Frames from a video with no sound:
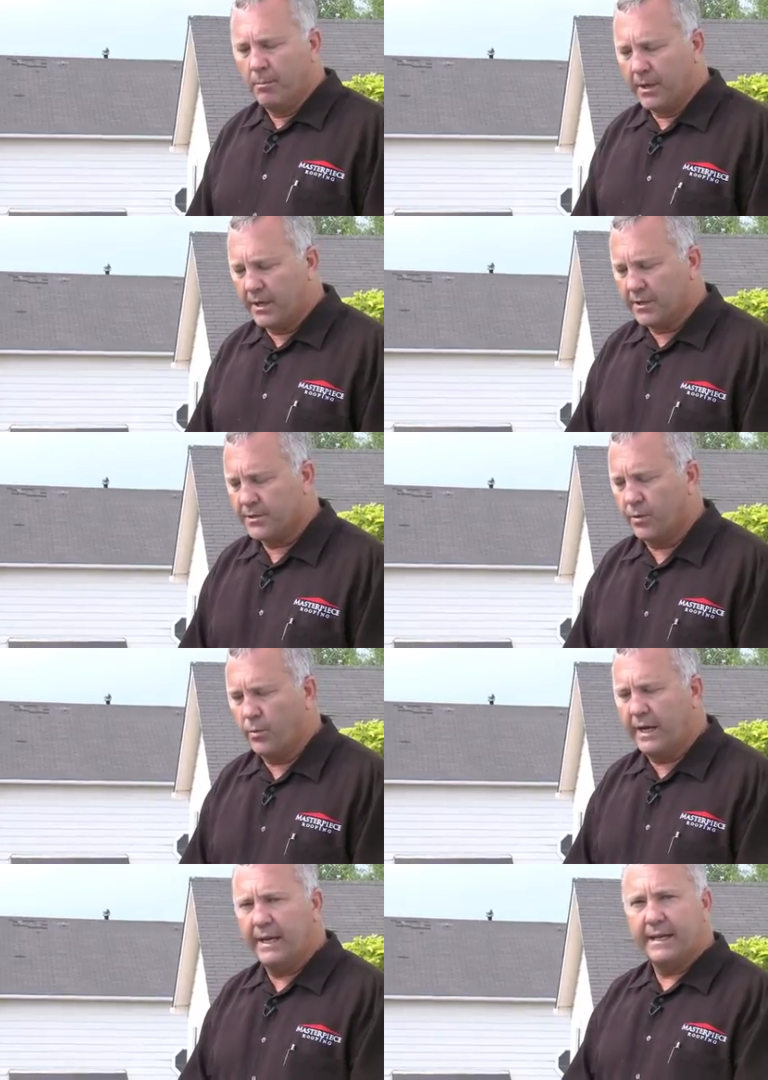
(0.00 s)
because the
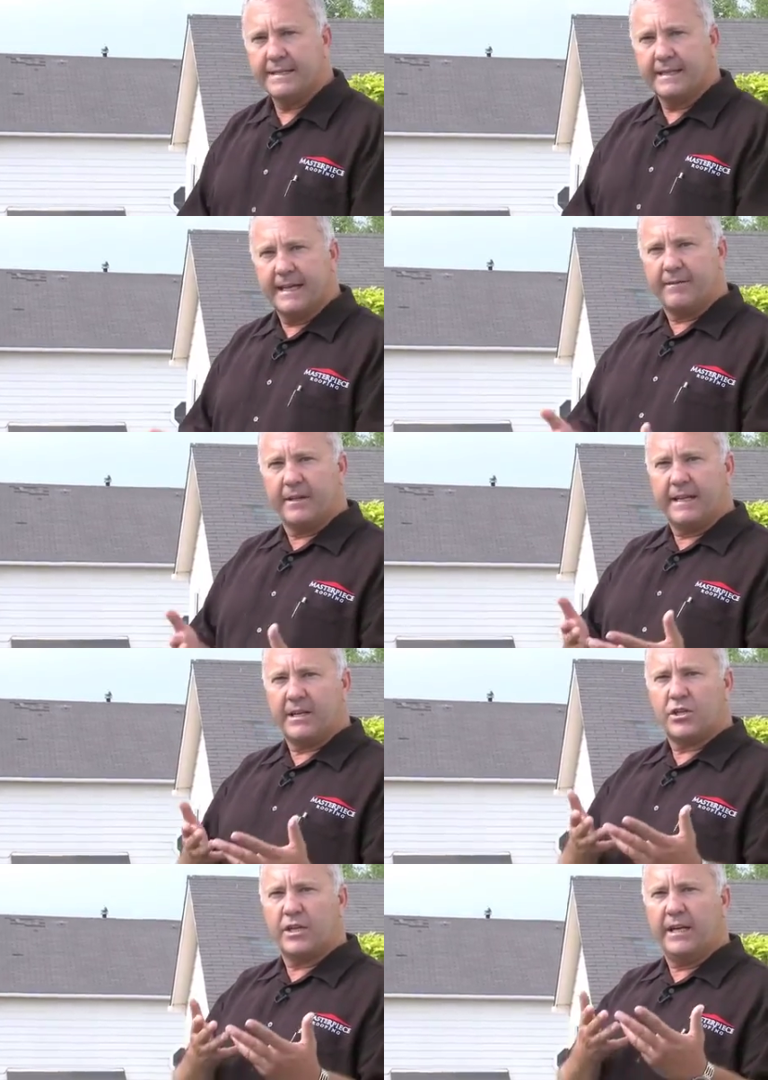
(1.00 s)
wind has lifted
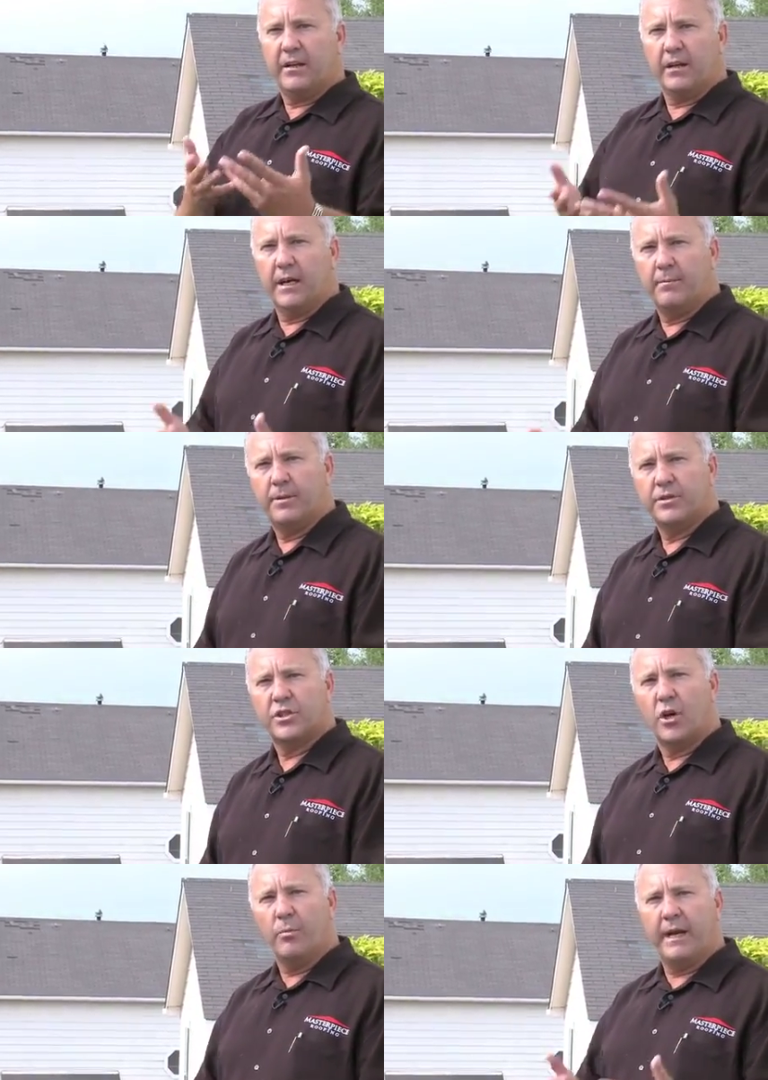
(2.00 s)
that shingle up
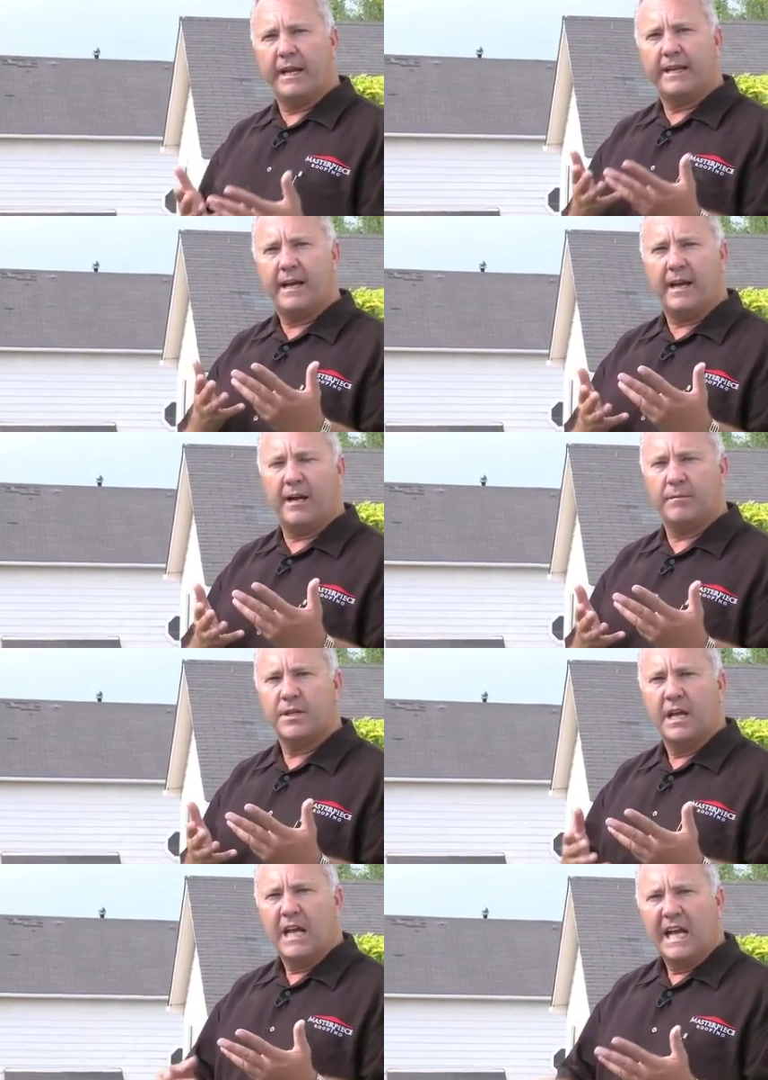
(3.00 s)
so many
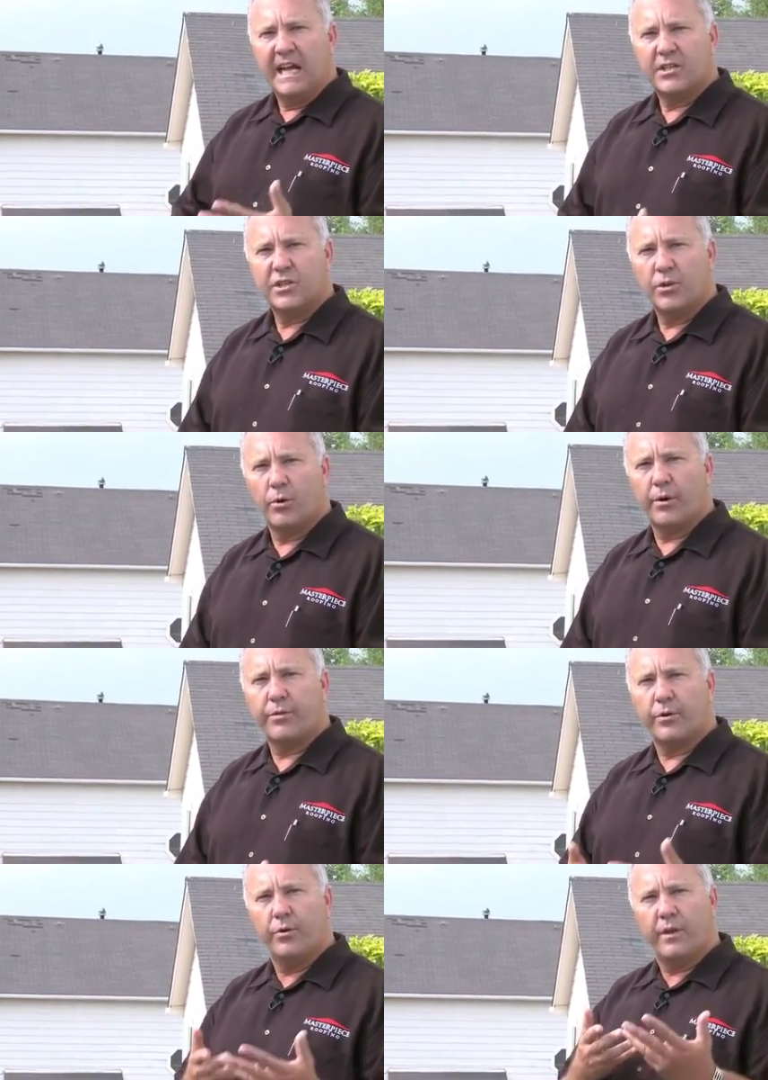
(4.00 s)
times, it's tore
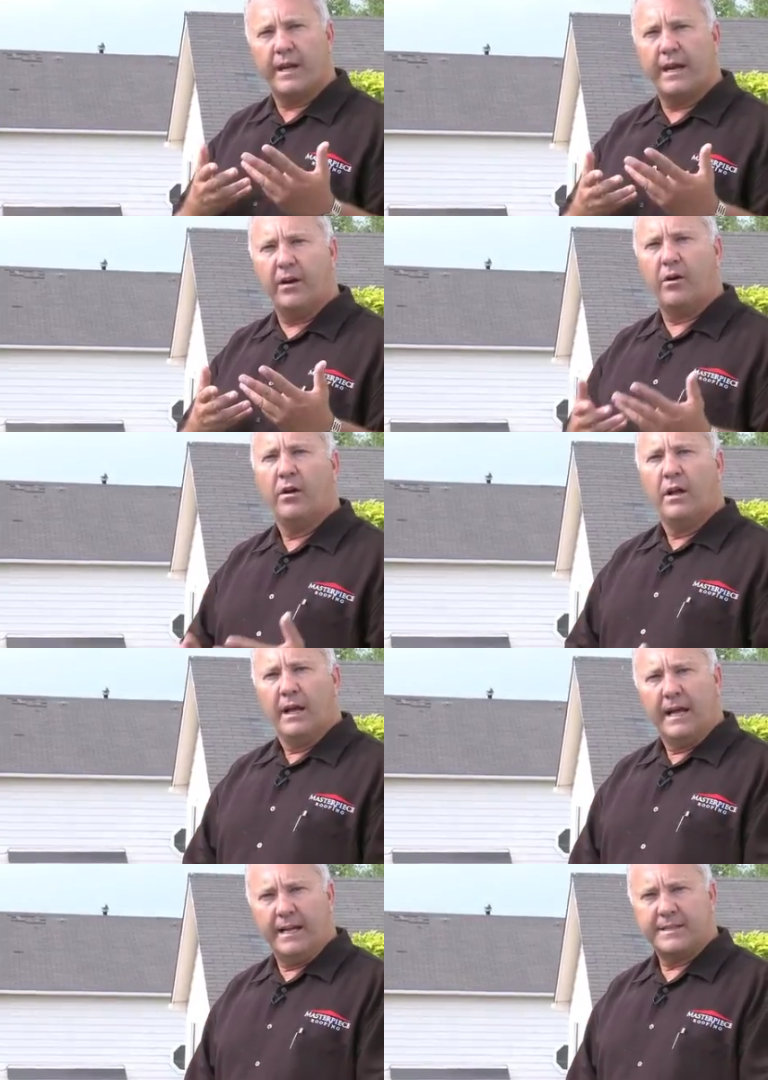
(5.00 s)
through the nail
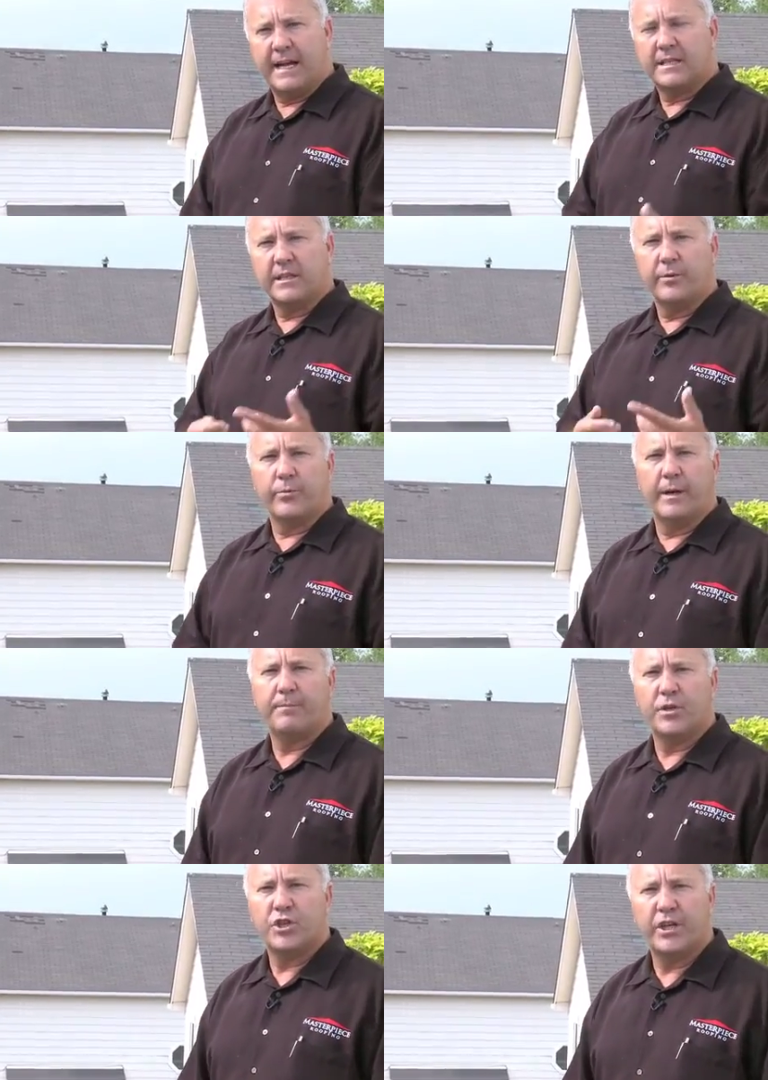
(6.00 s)
and it's actually
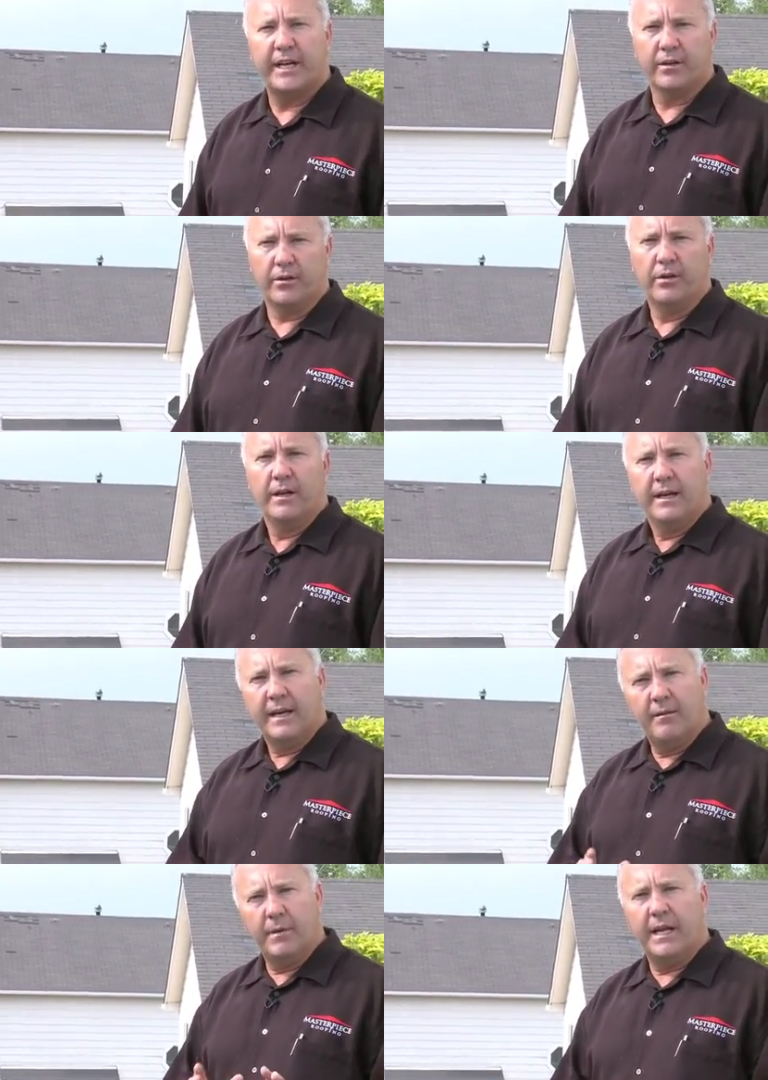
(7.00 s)
ripped the shingle
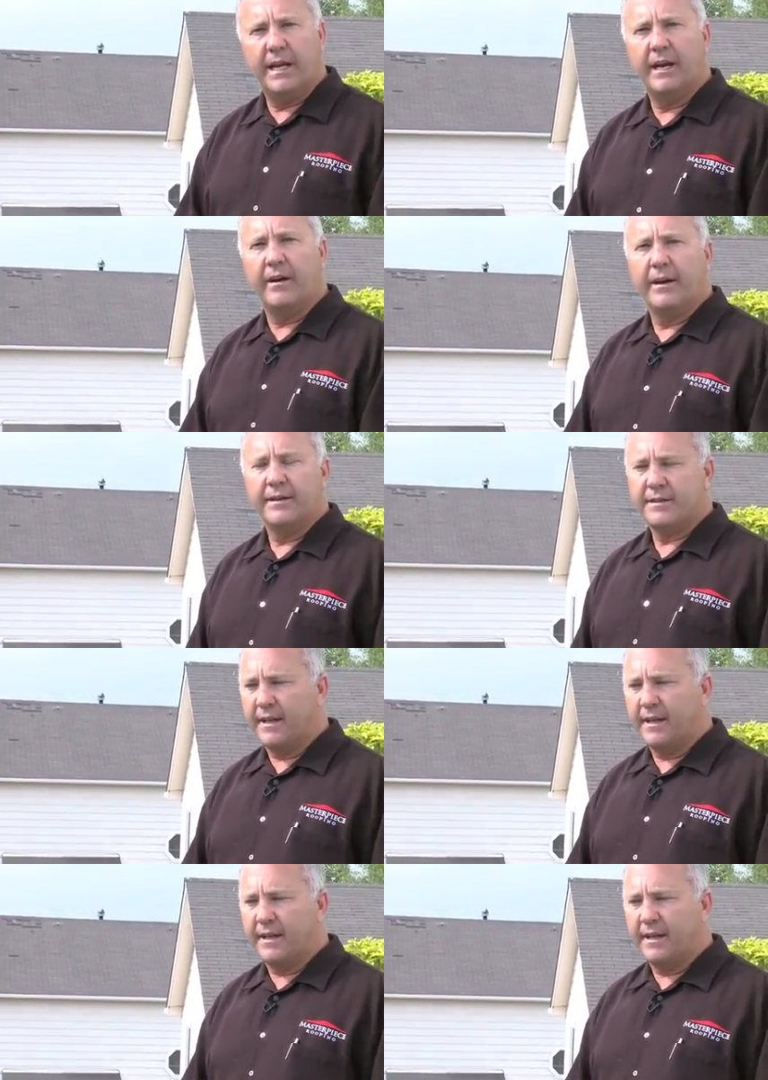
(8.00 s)
in many areas.